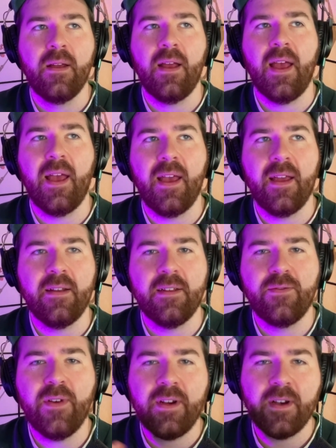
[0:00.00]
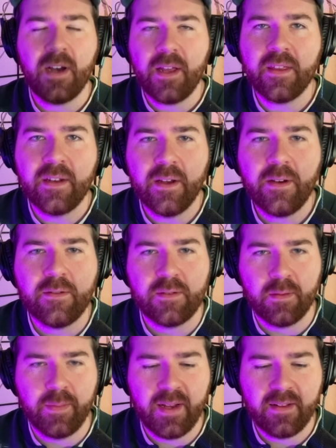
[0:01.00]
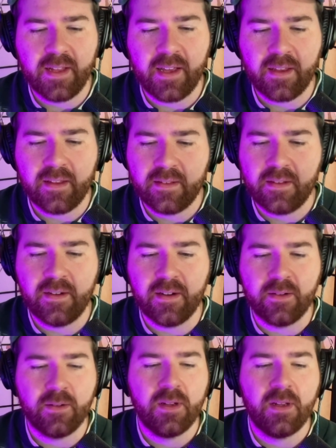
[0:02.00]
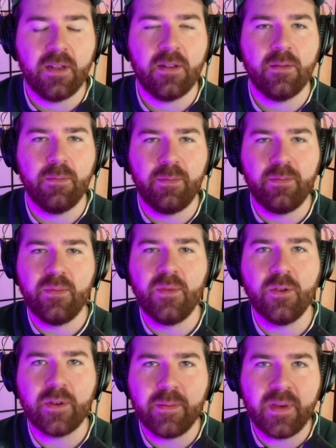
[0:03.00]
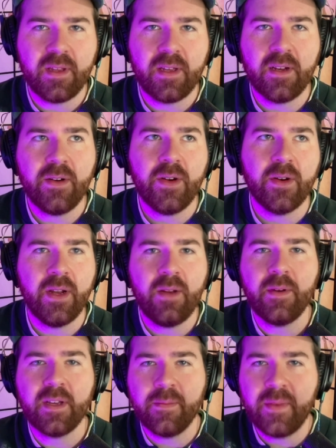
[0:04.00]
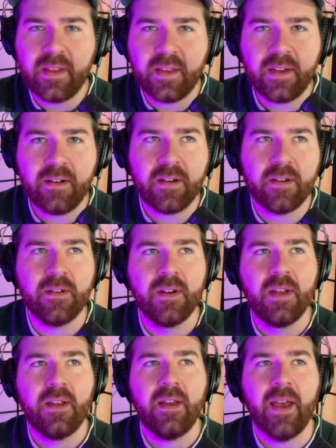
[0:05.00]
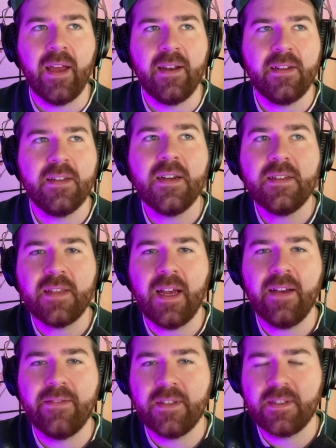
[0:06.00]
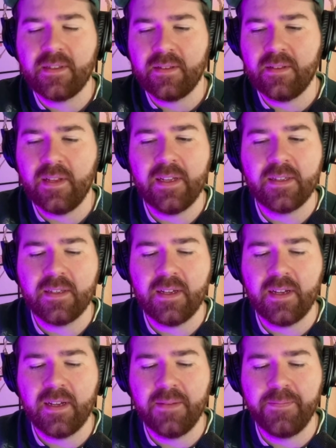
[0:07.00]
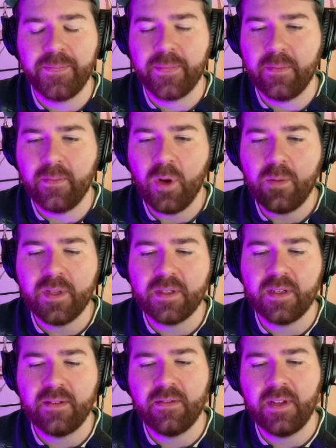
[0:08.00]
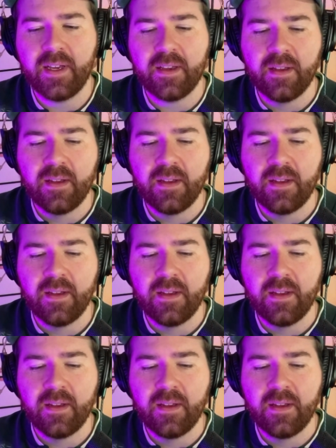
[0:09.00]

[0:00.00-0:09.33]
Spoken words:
And it's very on the nose about like, you know, you can be the hero, anyone can be the hero. And it does have its moments of like